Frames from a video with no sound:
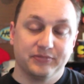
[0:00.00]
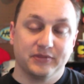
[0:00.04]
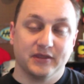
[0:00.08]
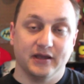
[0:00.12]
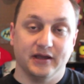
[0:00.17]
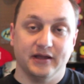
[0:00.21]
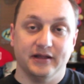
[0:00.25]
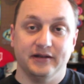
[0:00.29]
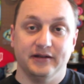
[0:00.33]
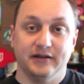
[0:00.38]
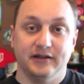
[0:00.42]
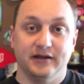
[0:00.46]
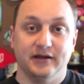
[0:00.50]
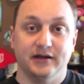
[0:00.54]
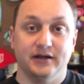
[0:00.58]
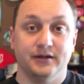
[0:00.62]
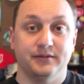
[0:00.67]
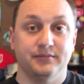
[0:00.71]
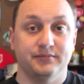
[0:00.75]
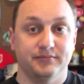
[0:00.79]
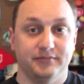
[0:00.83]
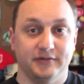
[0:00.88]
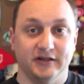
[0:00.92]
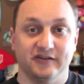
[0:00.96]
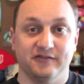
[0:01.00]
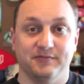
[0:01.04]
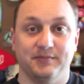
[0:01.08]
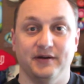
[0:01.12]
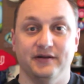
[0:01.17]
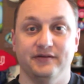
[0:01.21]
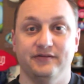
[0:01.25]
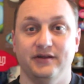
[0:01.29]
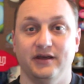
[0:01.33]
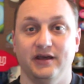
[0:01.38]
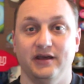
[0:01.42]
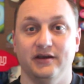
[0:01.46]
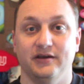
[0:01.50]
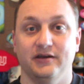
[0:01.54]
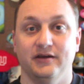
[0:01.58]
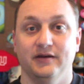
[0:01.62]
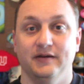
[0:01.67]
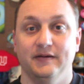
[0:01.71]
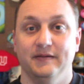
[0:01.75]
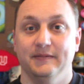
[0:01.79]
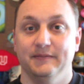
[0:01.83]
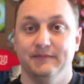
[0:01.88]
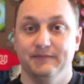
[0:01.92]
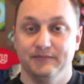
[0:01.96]
And that's my take.
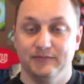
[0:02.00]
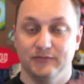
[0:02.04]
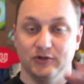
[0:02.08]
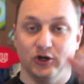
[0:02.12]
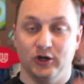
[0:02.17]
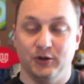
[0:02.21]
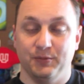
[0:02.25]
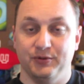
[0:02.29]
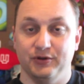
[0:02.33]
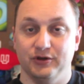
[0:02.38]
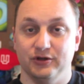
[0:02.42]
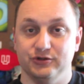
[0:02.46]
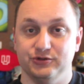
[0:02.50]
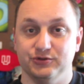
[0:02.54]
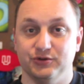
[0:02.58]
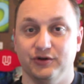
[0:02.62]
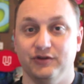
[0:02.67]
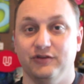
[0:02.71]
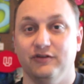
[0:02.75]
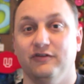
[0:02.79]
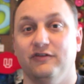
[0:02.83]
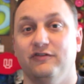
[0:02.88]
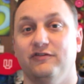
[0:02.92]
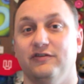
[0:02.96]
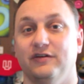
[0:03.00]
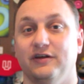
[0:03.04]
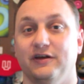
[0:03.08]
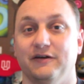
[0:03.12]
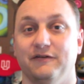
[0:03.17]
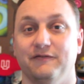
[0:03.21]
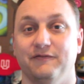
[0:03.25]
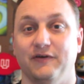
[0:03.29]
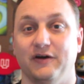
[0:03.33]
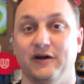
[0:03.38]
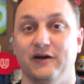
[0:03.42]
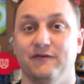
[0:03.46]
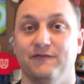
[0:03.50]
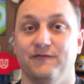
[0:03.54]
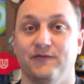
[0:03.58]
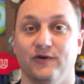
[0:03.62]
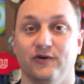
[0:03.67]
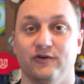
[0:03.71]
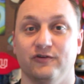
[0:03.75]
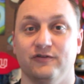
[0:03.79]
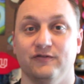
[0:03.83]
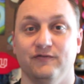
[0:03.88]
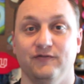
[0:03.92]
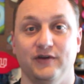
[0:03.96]
Hope you enjoyed this very
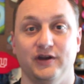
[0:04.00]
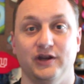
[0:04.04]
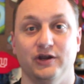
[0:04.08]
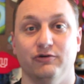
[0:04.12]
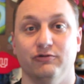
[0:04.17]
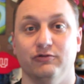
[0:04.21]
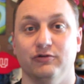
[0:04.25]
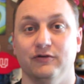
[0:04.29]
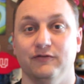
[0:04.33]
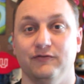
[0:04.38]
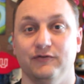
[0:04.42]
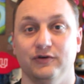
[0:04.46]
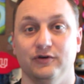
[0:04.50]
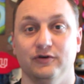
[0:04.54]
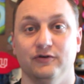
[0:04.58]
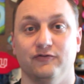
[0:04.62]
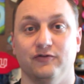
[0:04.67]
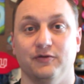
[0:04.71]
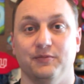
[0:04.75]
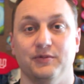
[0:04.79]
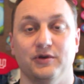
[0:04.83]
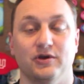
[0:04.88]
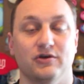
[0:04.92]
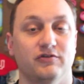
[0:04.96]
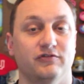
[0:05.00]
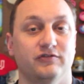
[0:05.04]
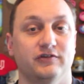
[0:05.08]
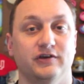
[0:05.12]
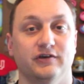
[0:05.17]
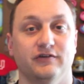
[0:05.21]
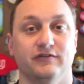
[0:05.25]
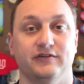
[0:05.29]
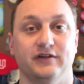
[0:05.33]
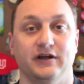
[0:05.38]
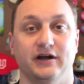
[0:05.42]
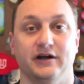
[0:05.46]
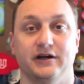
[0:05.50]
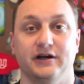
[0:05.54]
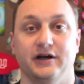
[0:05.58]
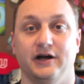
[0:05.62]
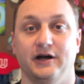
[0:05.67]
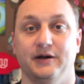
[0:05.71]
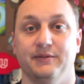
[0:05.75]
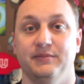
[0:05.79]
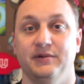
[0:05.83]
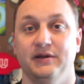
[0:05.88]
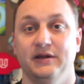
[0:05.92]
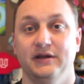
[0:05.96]
first video review from
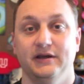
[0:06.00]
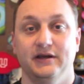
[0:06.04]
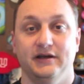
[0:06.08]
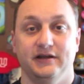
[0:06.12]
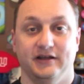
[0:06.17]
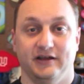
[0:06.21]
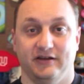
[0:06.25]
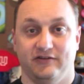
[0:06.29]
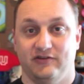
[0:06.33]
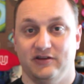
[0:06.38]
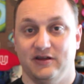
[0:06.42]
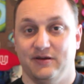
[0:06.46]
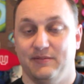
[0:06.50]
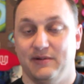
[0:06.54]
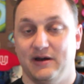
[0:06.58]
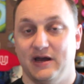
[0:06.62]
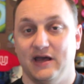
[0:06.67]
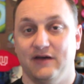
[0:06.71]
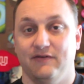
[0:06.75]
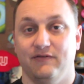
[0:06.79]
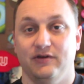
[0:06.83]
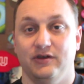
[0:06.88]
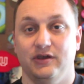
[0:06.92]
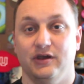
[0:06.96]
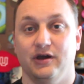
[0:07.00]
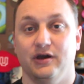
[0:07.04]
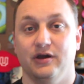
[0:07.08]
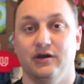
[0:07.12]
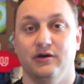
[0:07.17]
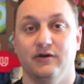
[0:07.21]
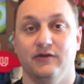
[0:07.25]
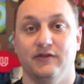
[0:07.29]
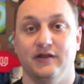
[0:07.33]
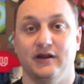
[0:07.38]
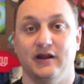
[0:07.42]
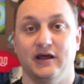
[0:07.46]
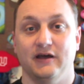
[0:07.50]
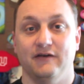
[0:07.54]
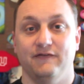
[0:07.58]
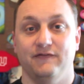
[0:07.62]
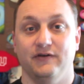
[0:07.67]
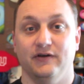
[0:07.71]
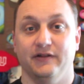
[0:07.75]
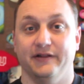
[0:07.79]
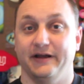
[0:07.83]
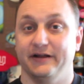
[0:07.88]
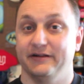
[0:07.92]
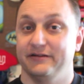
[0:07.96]
YoYoSkills.com. Next time I have a yo-yo that I
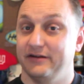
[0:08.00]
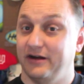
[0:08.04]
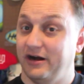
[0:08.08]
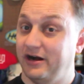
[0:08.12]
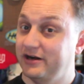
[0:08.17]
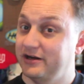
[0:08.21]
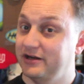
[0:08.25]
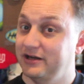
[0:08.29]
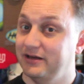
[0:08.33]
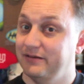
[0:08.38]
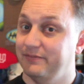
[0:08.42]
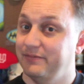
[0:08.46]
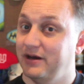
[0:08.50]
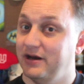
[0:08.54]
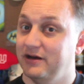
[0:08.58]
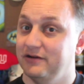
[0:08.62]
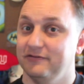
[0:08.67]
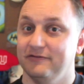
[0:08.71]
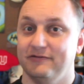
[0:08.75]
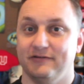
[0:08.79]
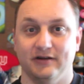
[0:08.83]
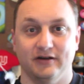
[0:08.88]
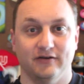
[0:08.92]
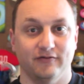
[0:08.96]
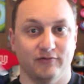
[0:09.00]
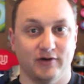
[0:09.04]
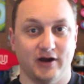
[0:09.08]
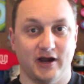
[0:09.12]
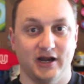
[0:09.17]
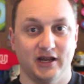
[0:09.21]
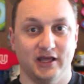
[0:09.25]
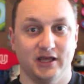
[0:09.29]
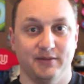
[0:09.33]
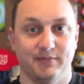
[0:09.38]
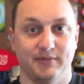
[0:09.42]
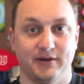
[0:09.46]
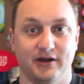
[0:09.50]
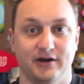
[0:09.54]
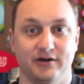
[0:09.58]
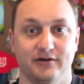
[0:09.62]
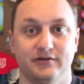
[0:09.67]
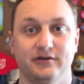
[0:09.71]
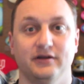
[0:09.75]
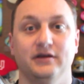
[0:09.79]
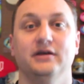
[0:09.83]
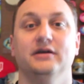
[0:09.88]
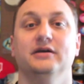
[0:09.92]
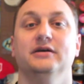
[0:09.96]
feel like talking about instead of writing about,